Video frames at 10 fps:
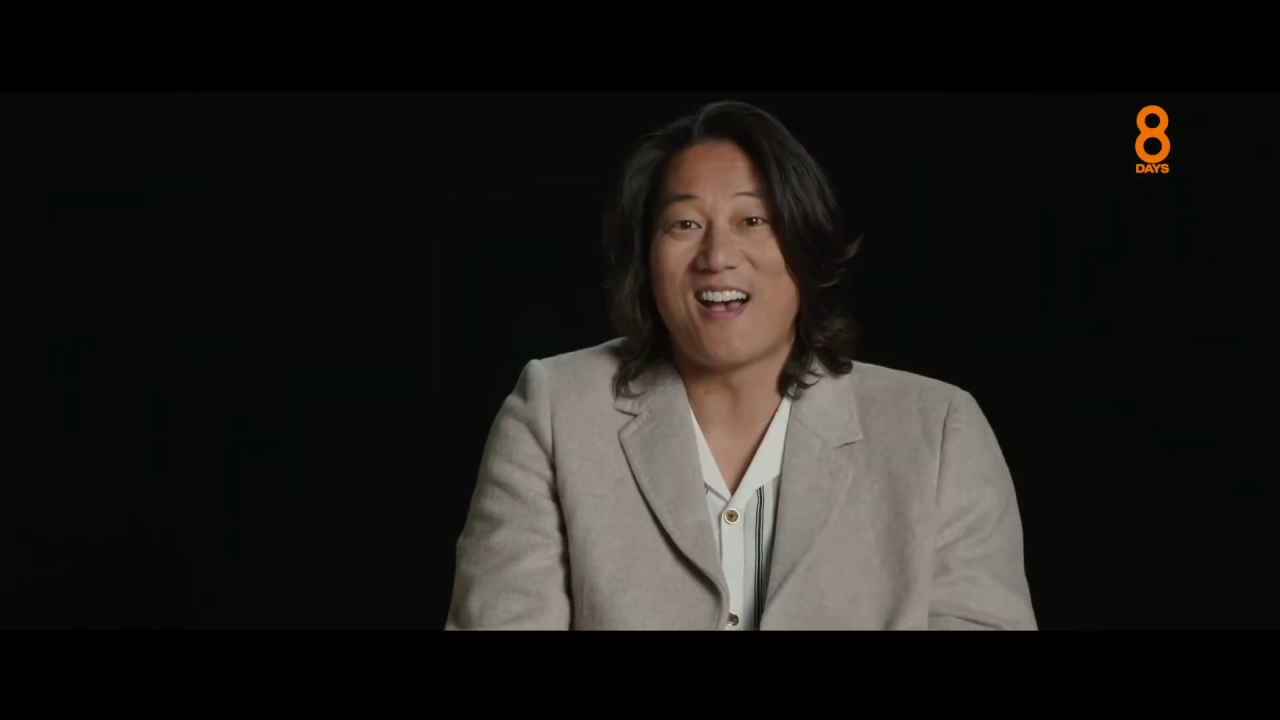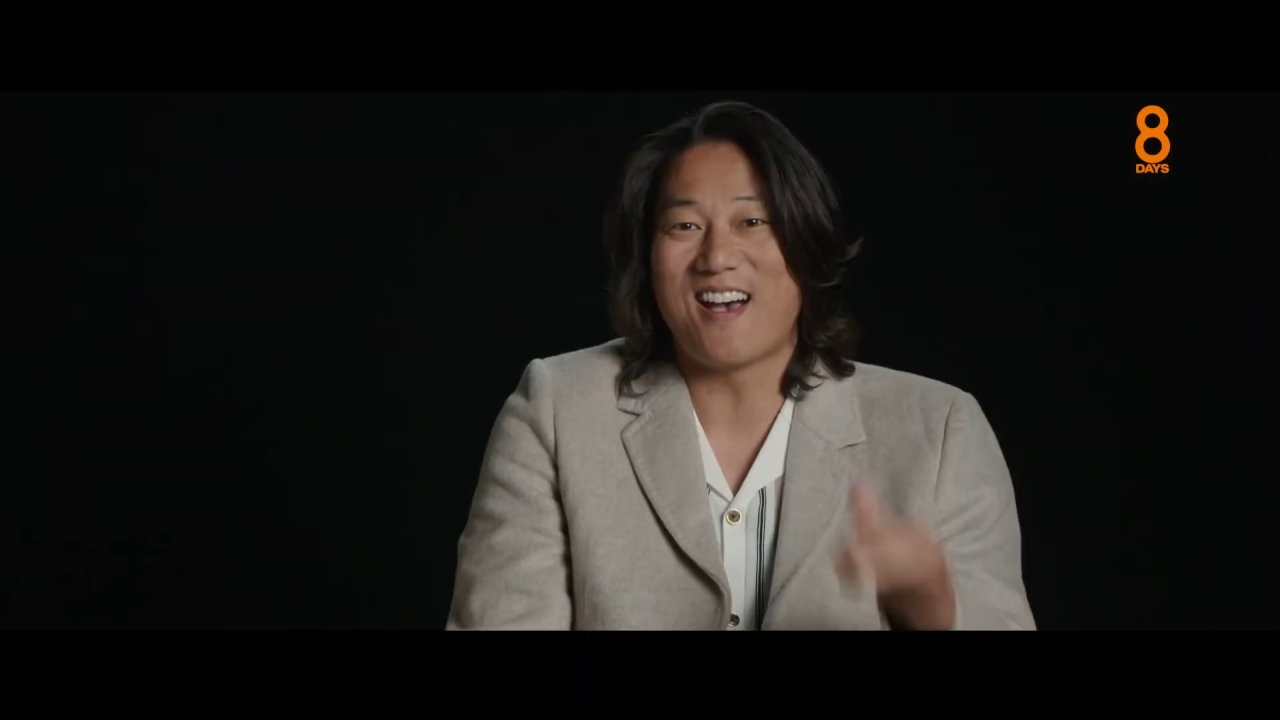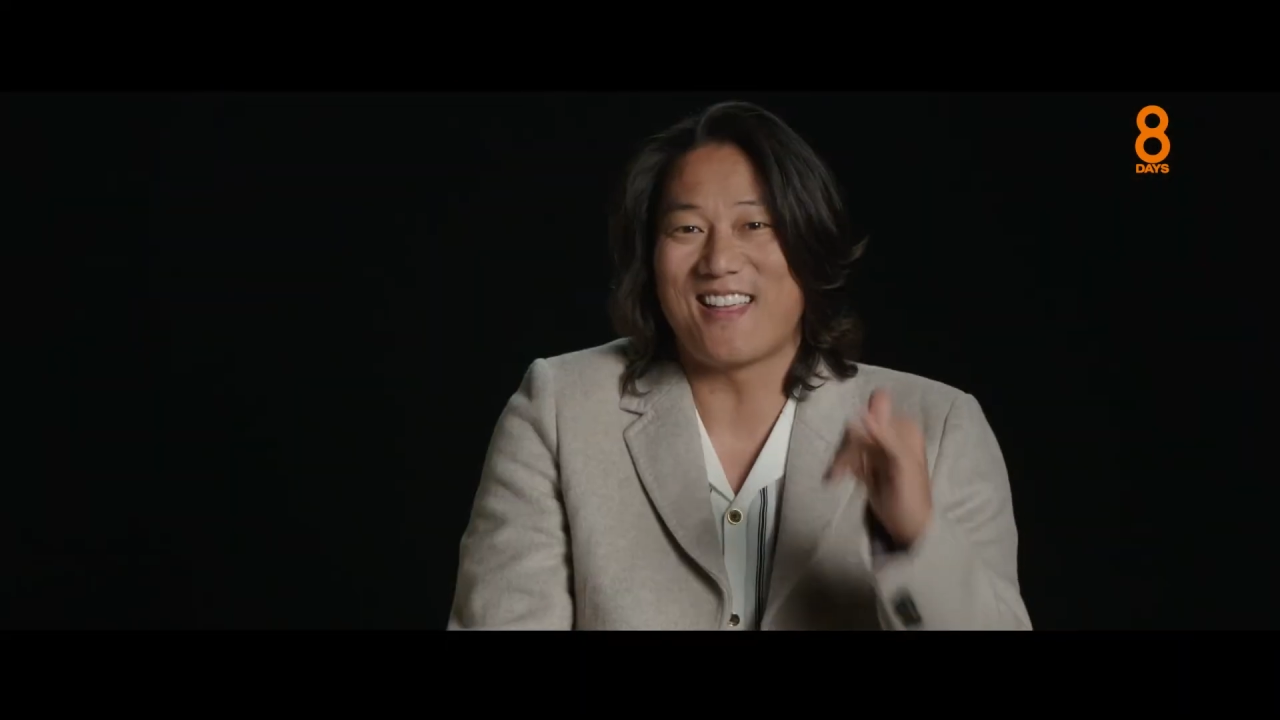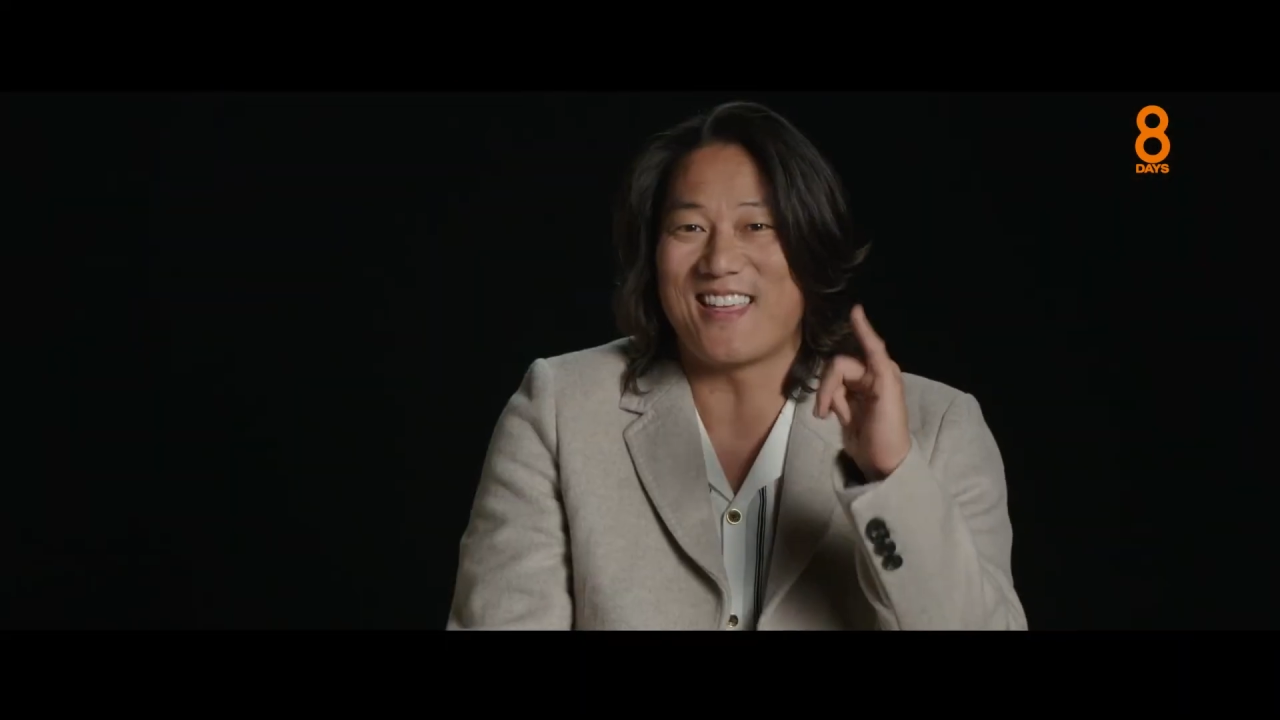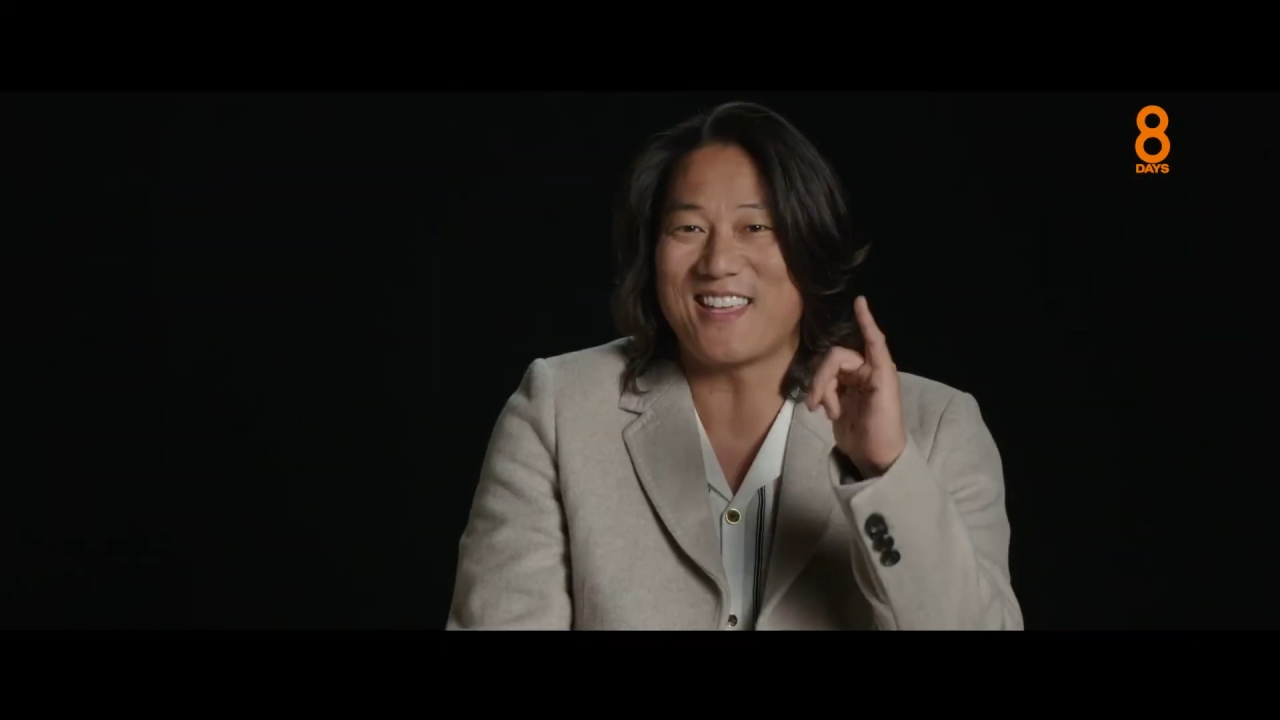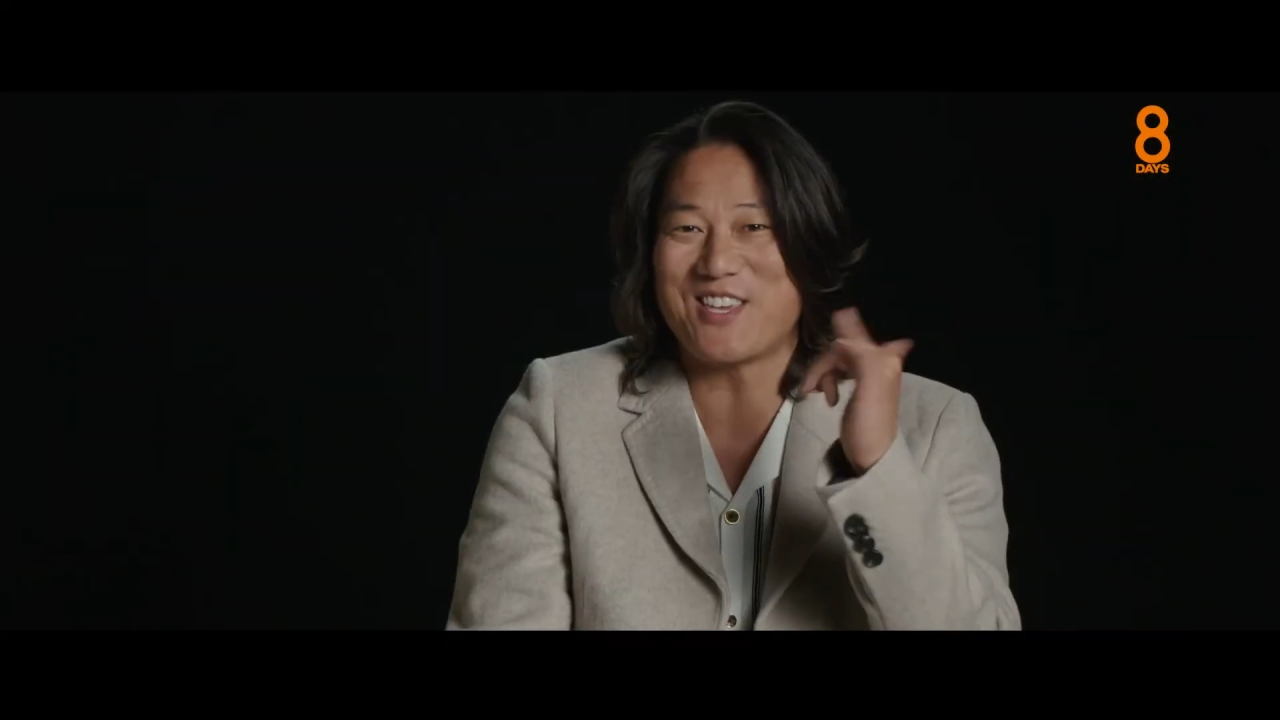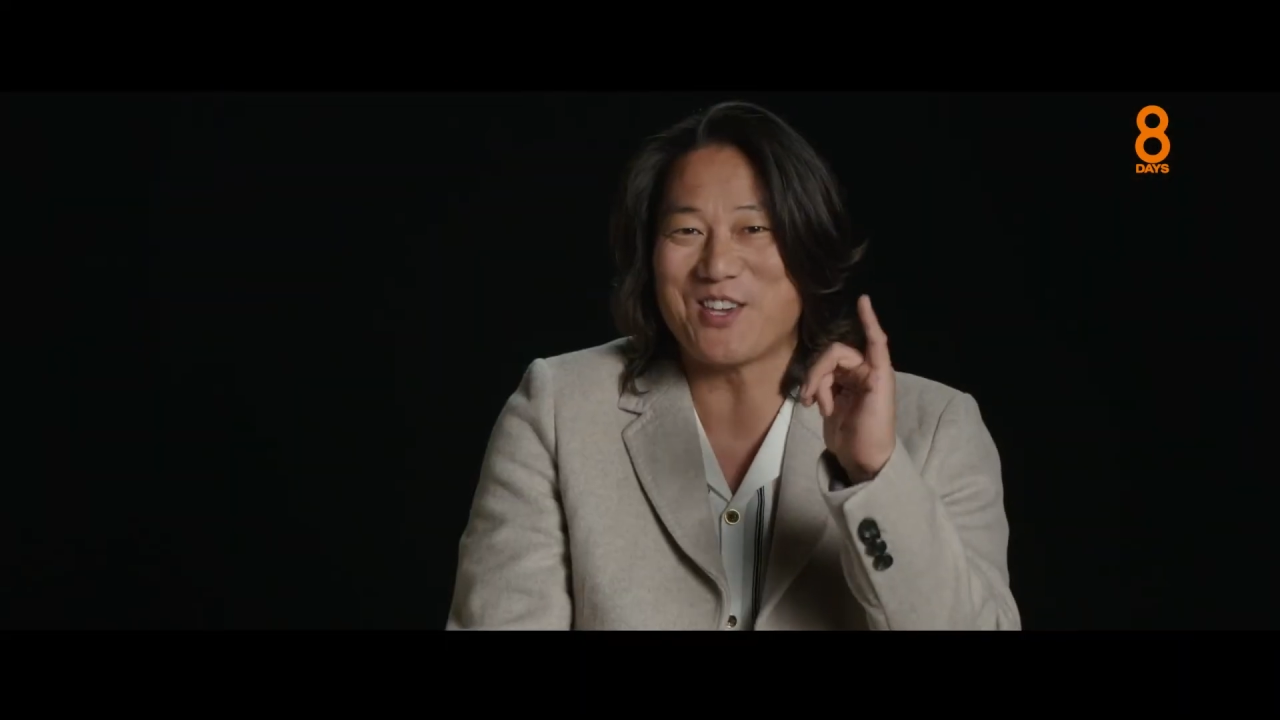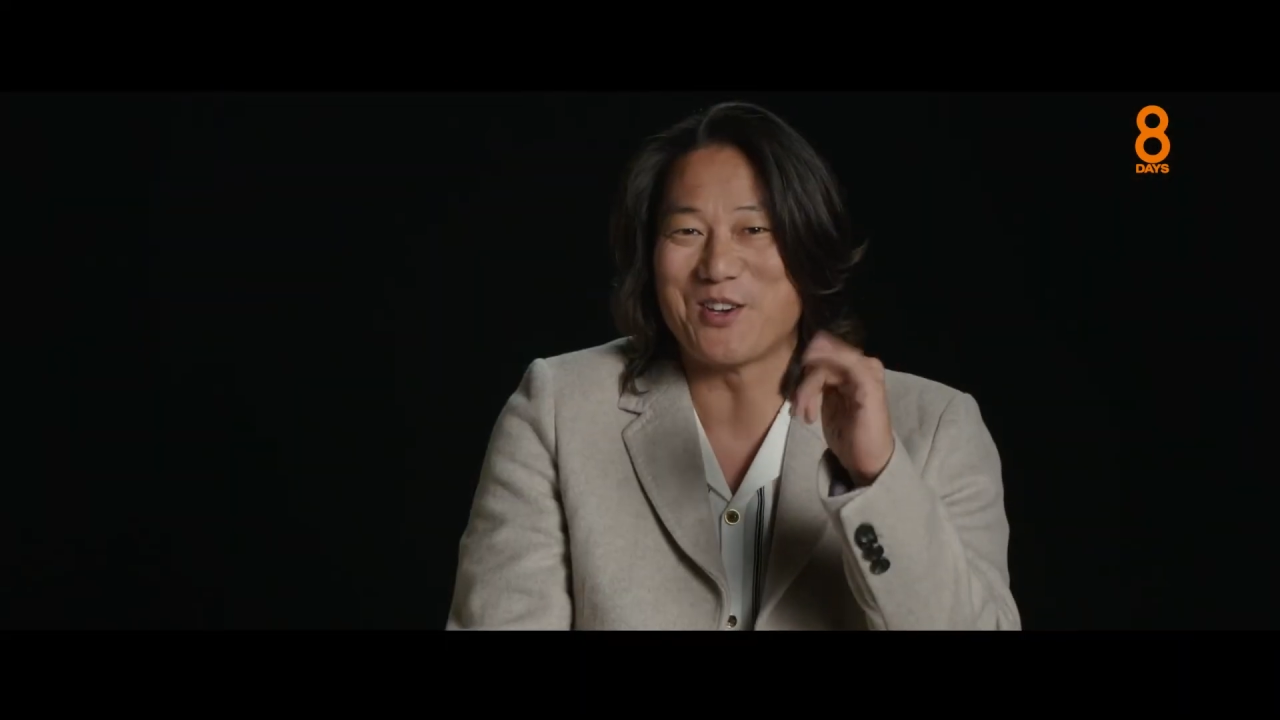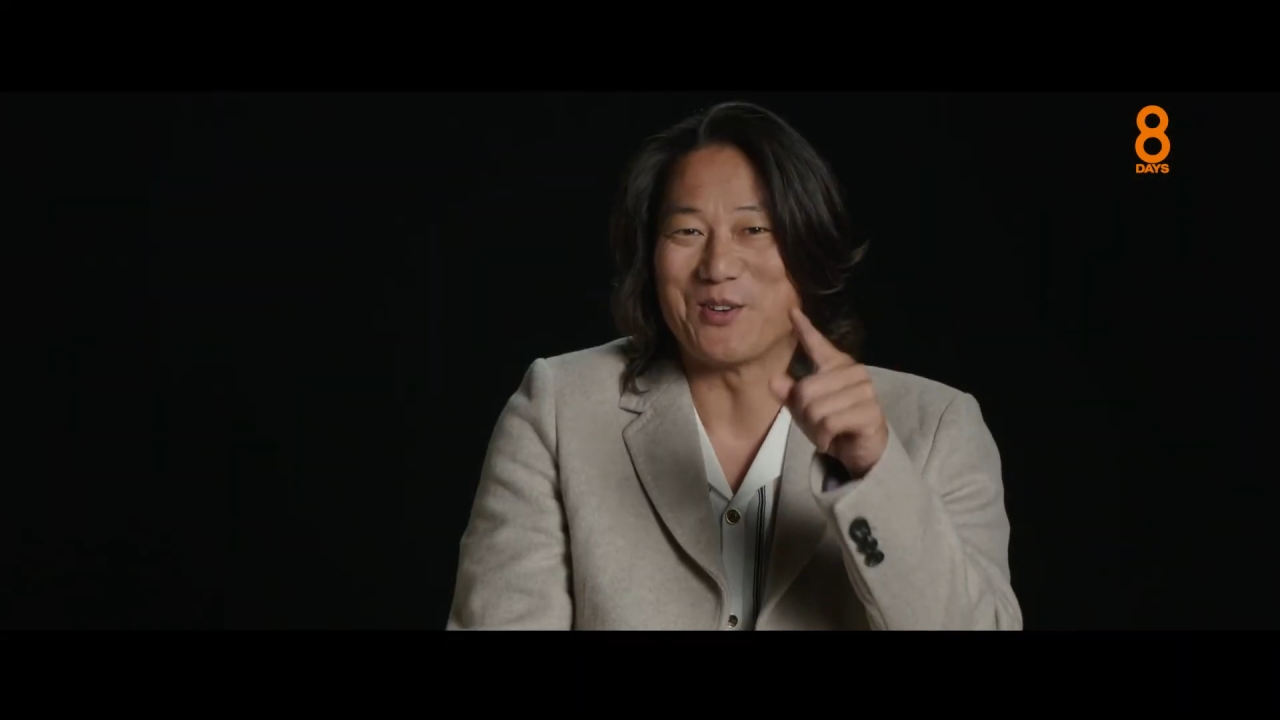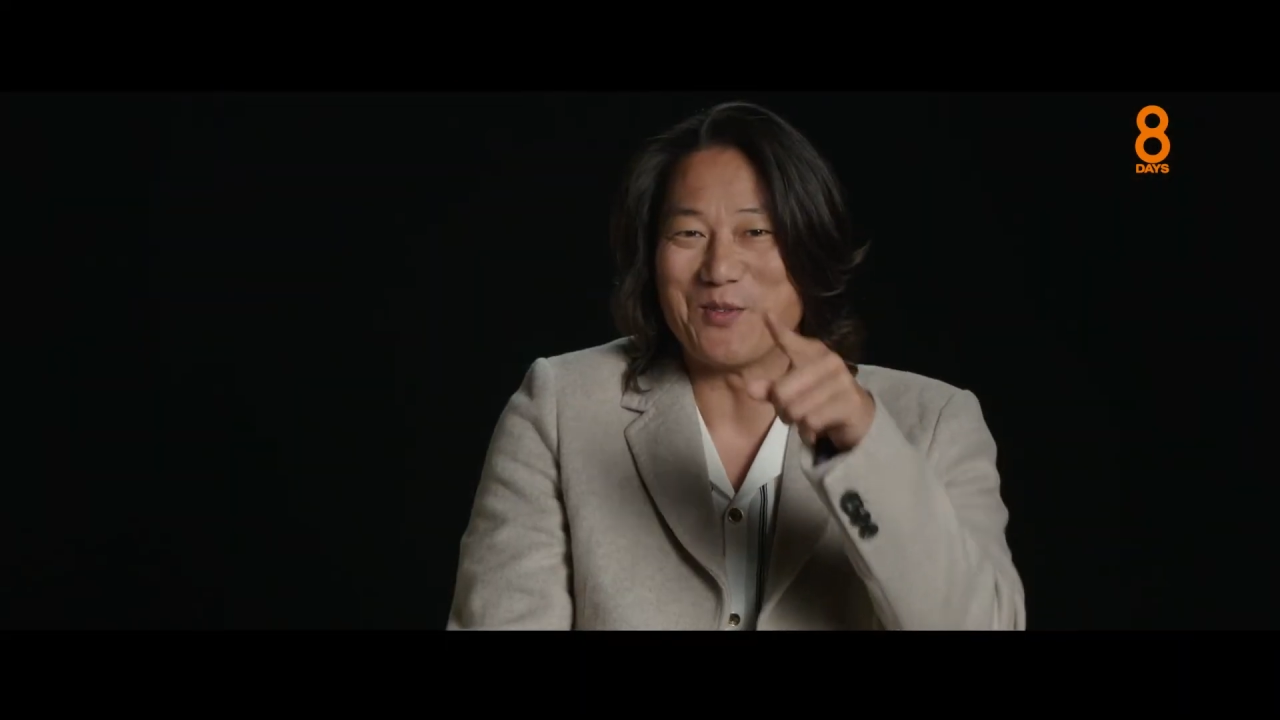Ah, thank
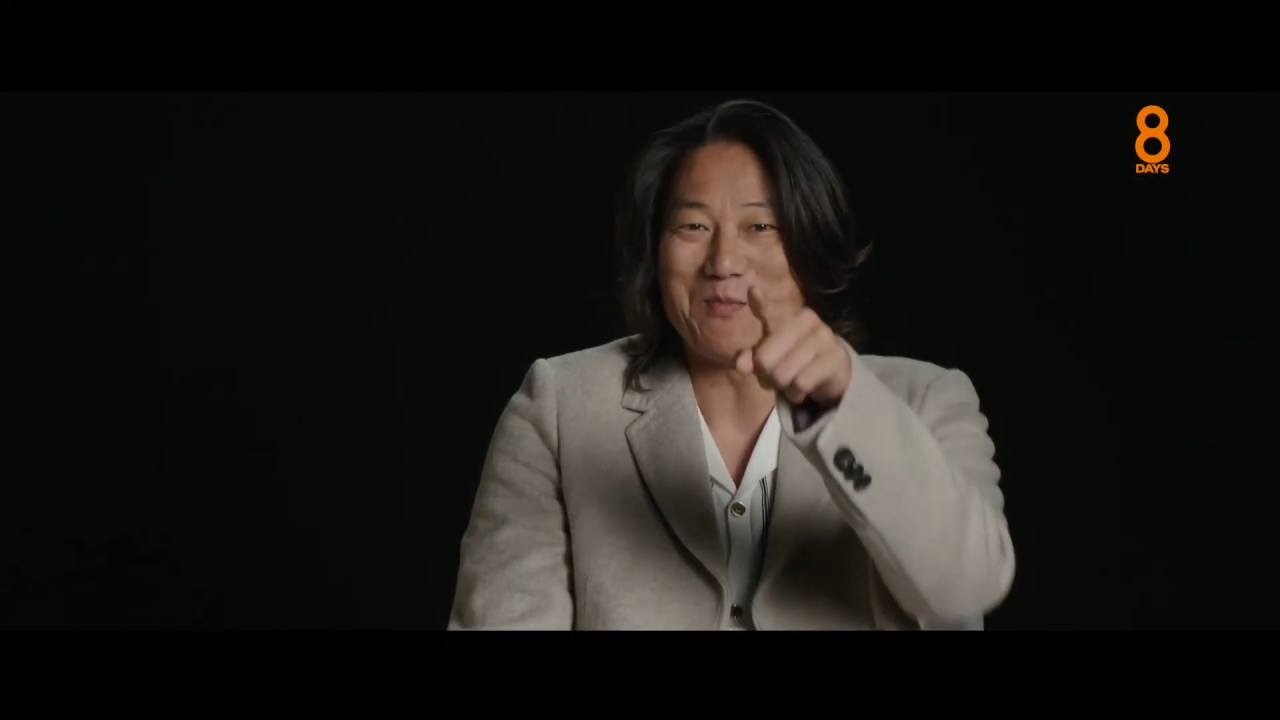you.